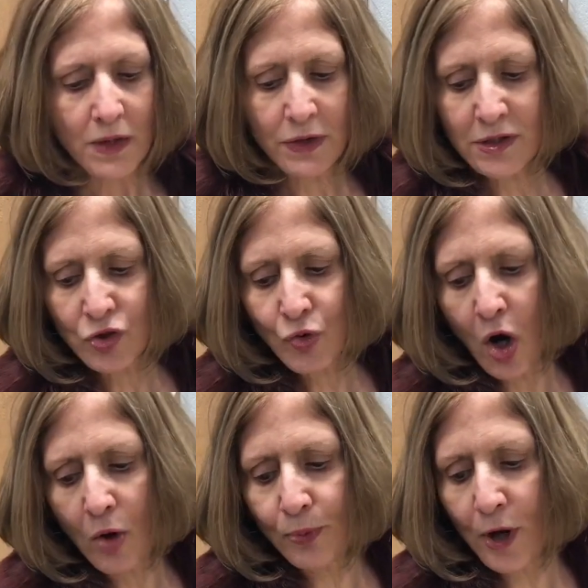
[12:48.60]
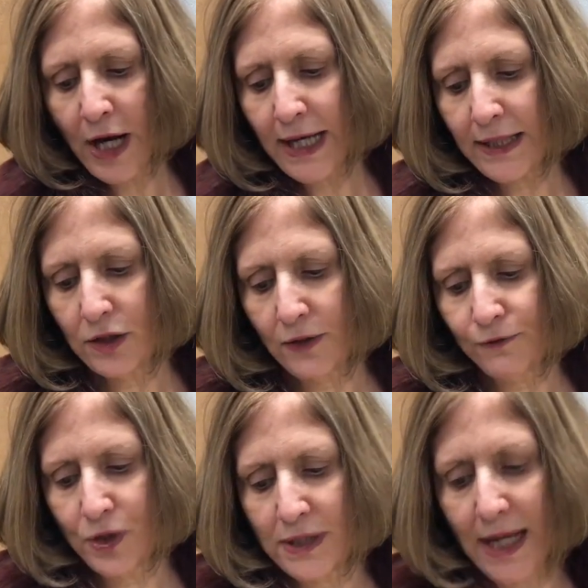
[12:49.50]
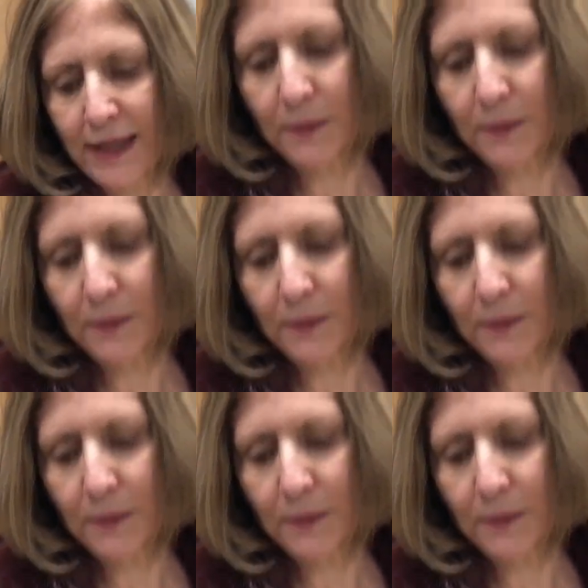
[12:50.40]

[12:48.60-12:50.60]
the straw braid, if you can take a